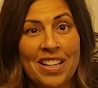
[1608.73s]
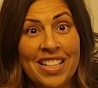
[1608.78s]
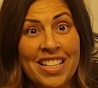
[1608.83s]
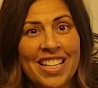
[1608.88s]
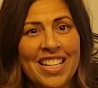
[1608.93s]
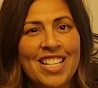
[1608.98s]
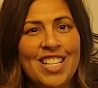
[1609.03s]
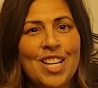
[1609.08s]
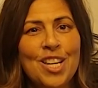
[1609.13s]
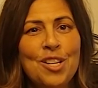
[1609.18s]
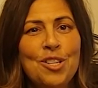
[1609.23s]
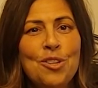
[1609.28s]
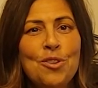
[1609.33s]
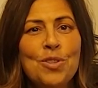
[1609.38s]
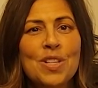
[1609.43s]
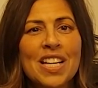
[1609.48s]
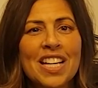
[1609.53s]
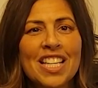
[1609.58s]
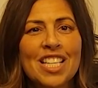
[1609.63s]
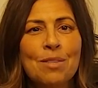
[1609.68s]
to continue
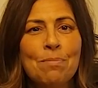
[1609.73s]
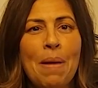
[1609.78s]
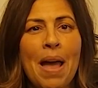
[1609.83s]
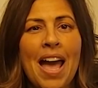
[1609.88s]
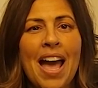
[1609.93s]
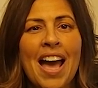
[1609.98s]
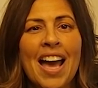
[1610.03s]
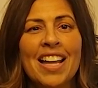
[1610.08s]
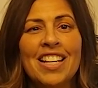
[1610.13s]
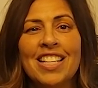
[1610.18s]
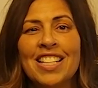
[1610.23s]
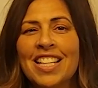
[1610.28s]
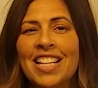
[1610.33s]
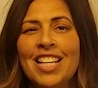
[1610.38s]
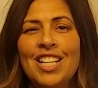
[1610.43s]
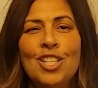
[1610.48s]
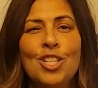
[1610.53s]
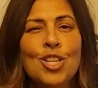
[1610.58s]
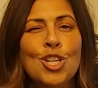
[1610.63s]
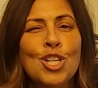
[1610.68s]
to expand, to
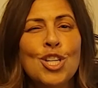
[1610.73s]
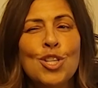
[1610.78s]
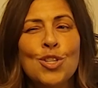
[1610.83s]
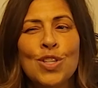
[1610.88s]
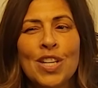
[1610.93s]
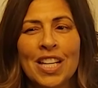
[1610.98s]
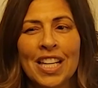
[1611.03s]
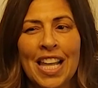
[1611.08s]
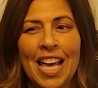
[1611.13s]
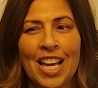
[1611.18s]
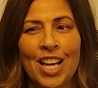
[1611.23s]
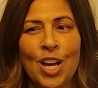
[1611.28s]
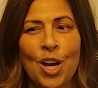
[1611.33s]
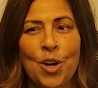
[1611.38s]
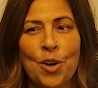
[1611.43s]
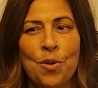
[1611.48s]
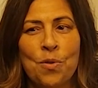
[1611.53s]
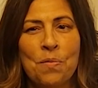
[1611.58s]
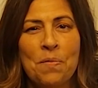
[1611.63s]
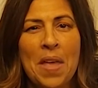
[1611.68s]
continue to let
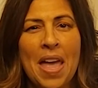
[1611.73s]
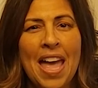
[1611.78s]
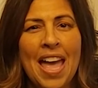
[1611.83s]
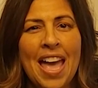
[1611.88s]
go.